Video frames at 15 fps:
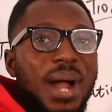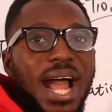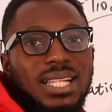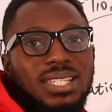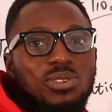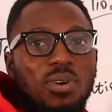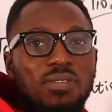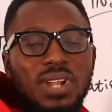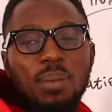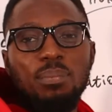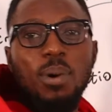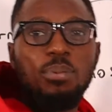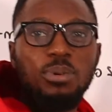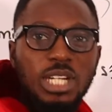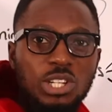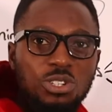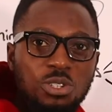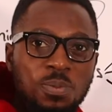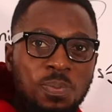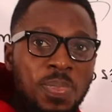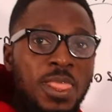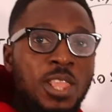part of that
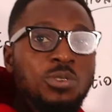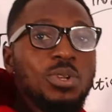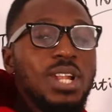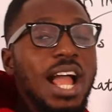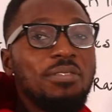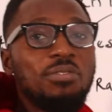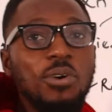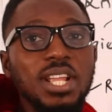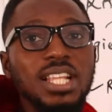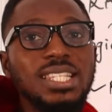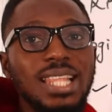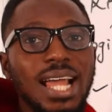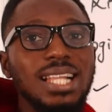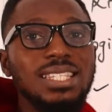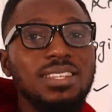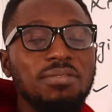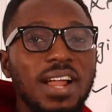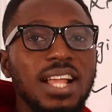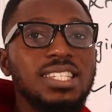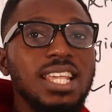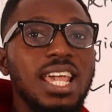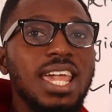population. So like for instance, if
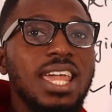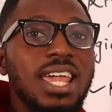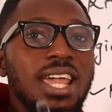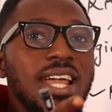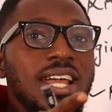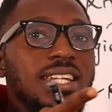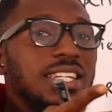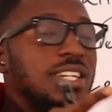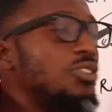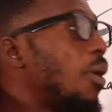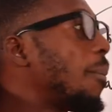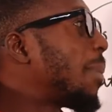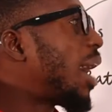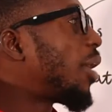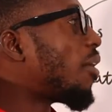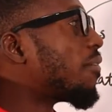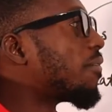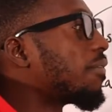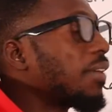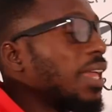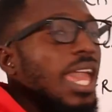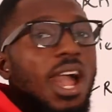I say the number
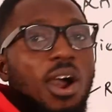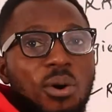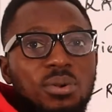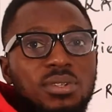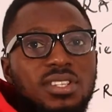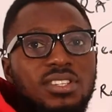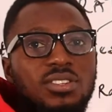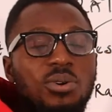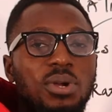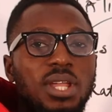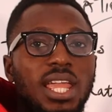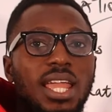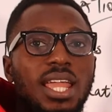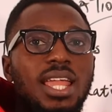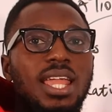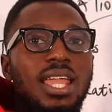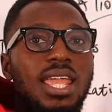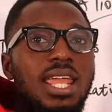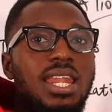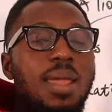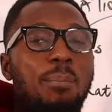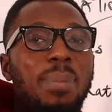of girls, okay,
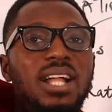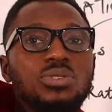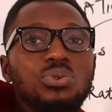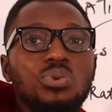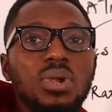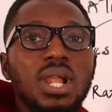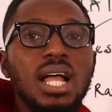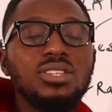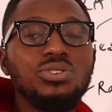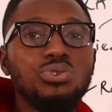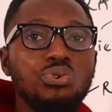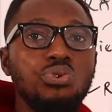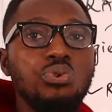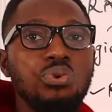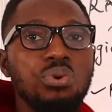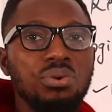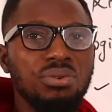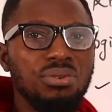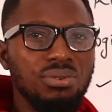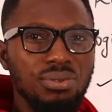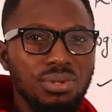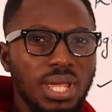in a particular school,
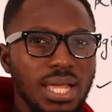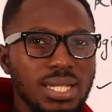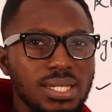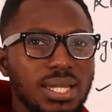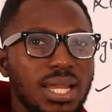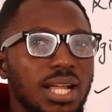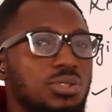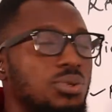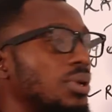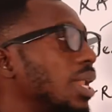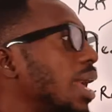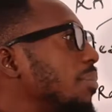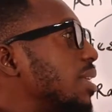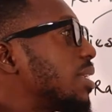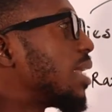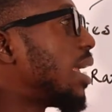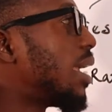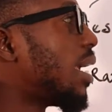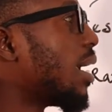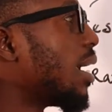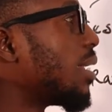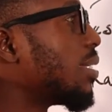you can see that. So let me
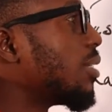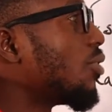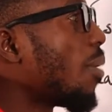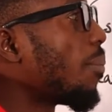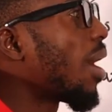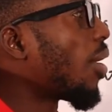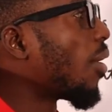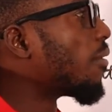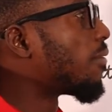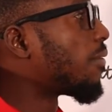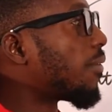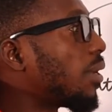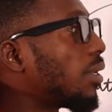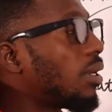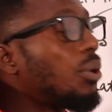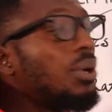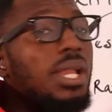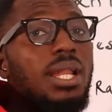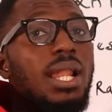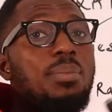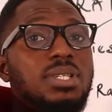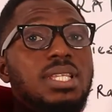say the number of,
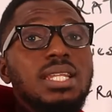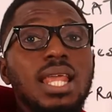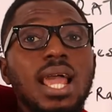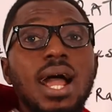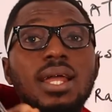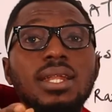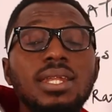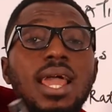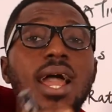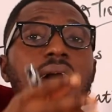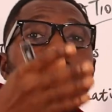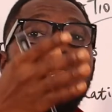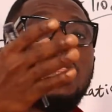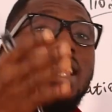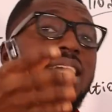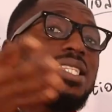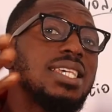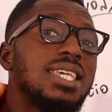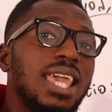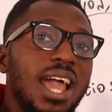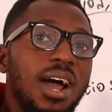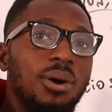okay, let me say there are, there are
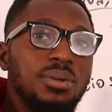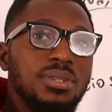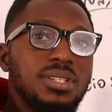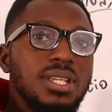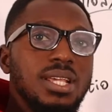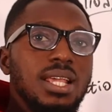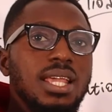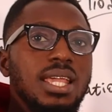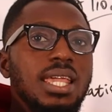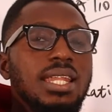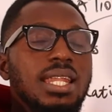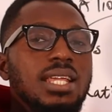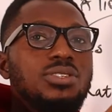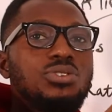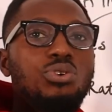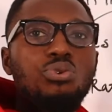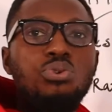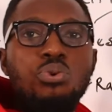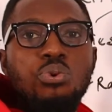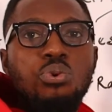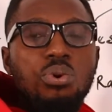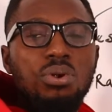30 girls in a
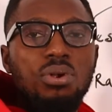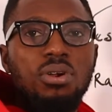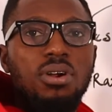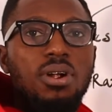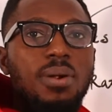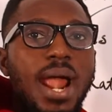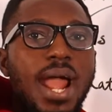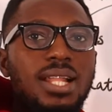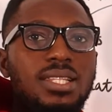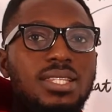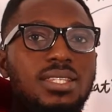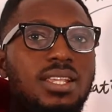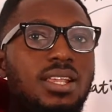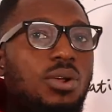school, all right,